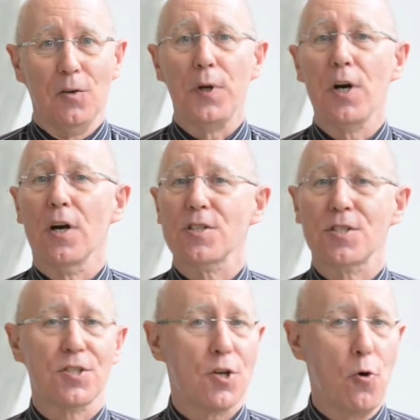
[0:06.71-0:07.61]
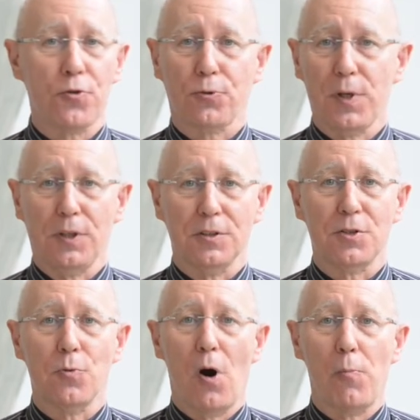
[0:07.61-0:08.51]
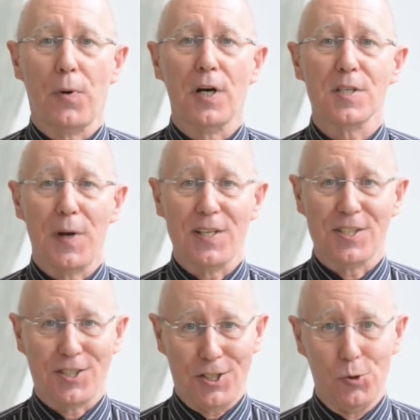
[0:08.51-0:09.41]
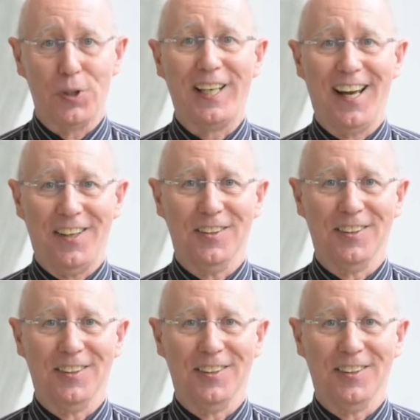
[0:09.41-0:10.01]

We are so thrilled to open our spaces to you again.